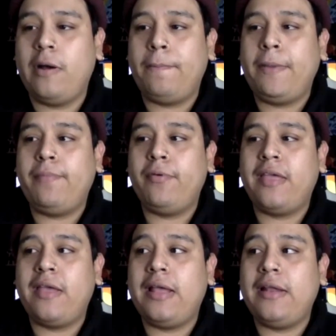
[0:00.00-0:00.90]
people
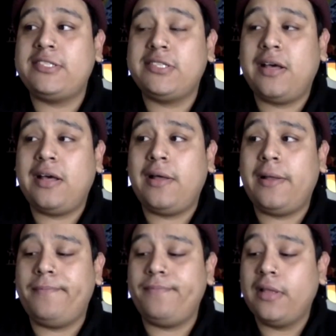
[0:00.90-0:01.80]
that
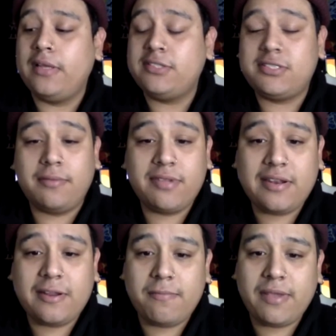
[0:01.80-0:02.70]
saw
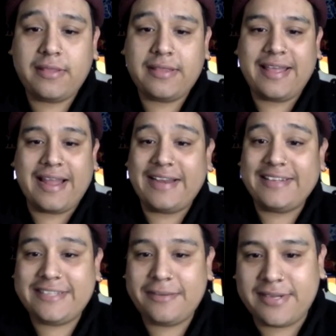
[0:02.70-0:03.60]
something in me that I
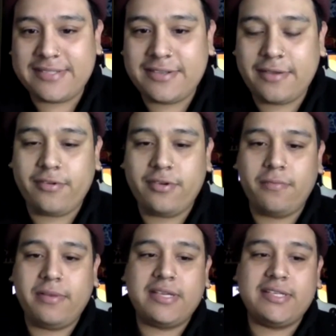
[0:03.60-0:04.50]
didn't see myself.
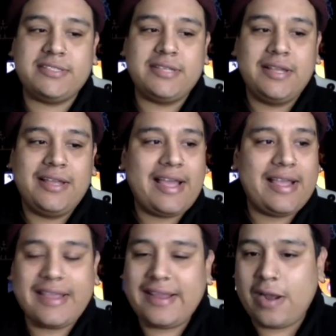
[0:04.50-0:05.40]
Because
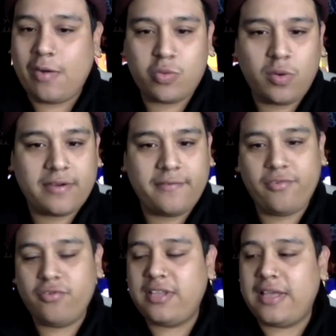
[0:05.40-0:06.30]
again, I was working
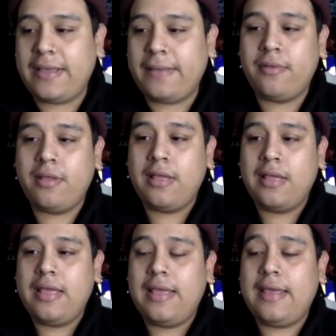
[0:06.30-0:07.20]
full time,
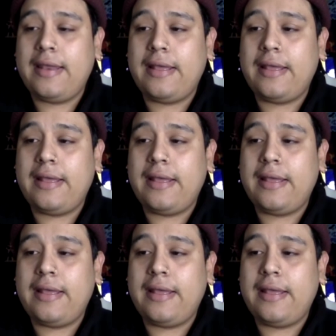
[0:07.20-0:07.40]
and